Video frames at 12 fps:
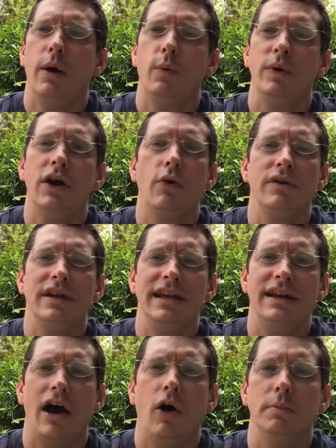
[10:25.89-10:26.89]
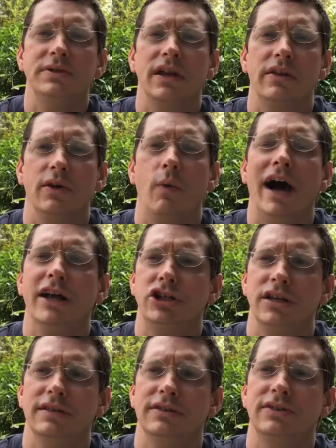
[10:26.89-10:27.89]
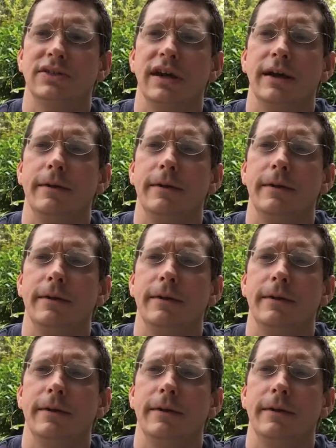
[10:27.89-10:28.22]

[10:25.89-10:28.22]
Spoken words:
We don't need help selling watches.